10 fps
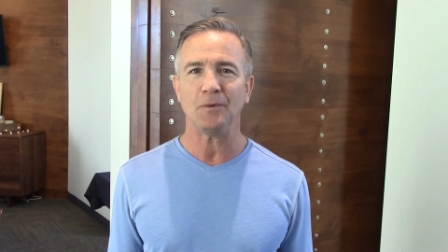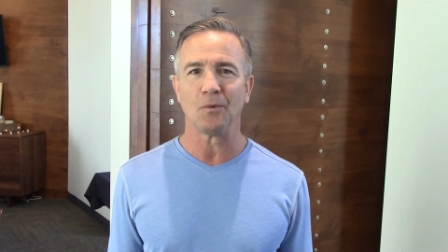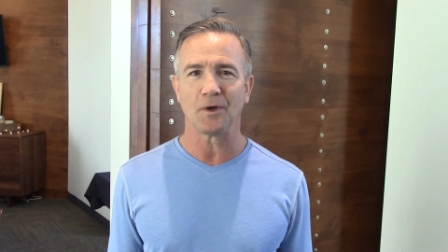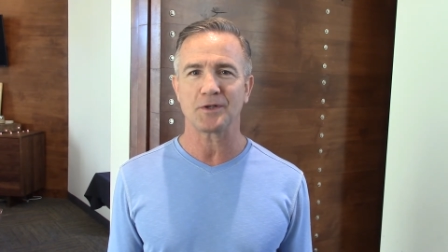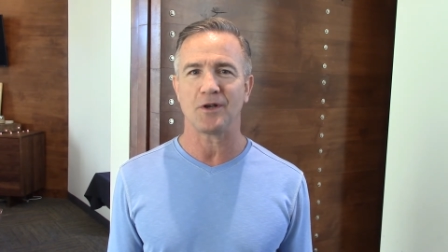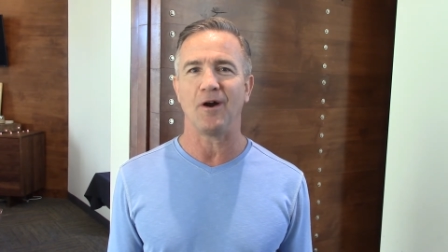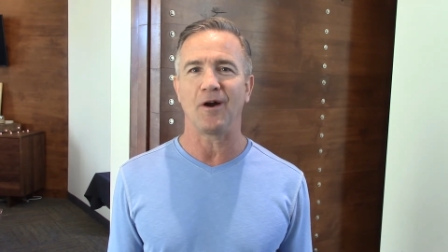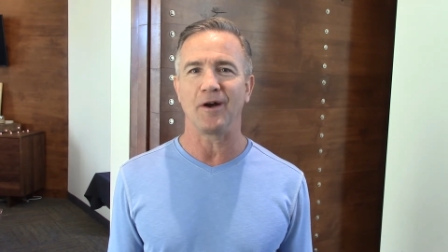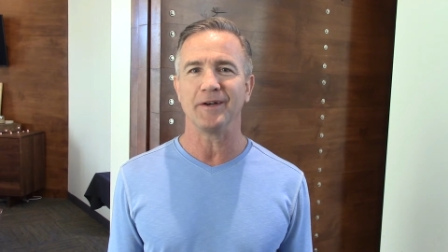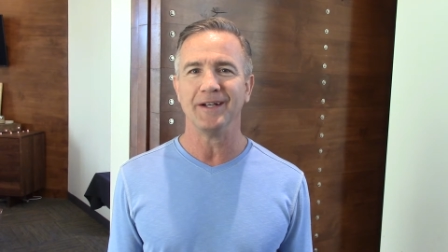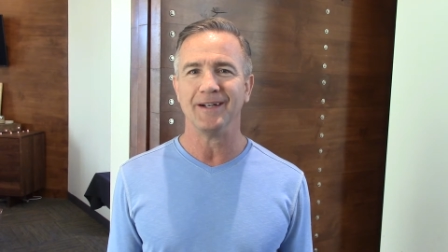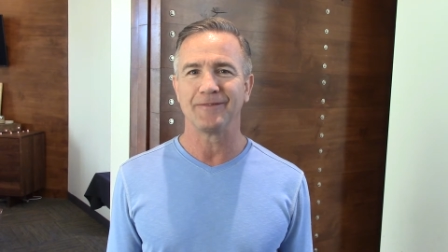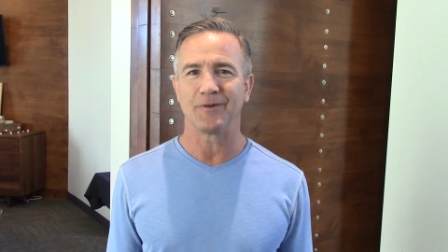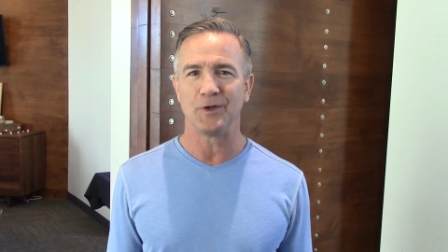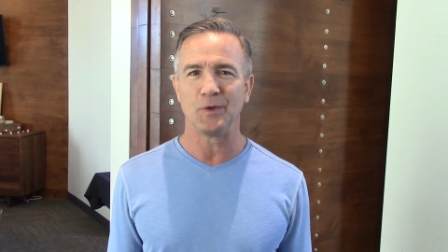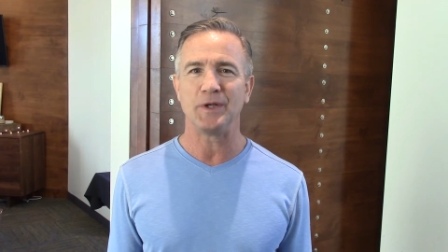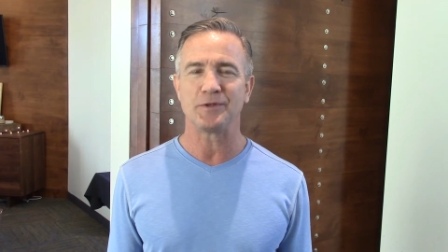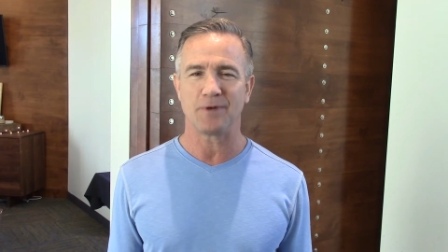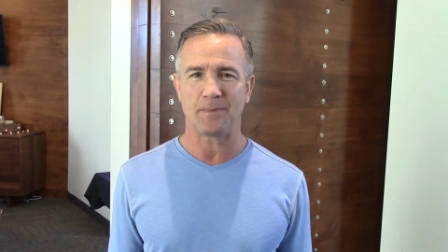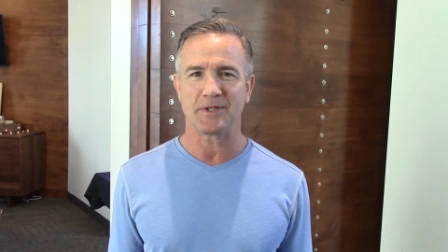works hard for who
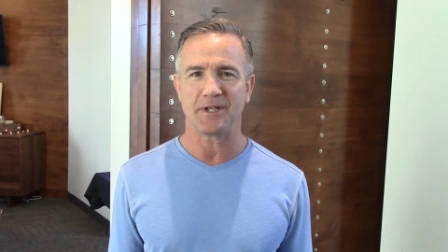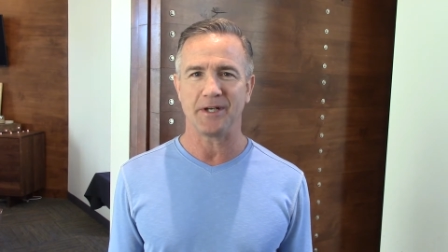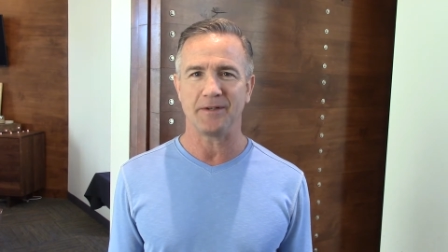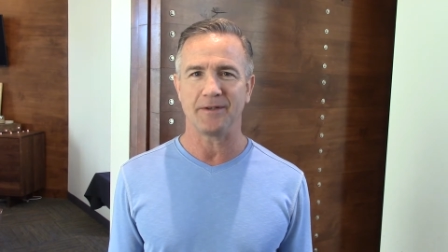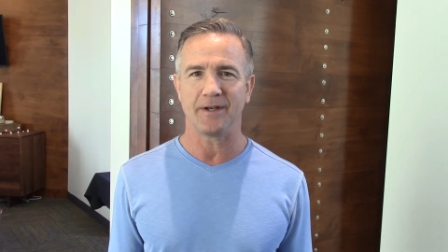he's representing,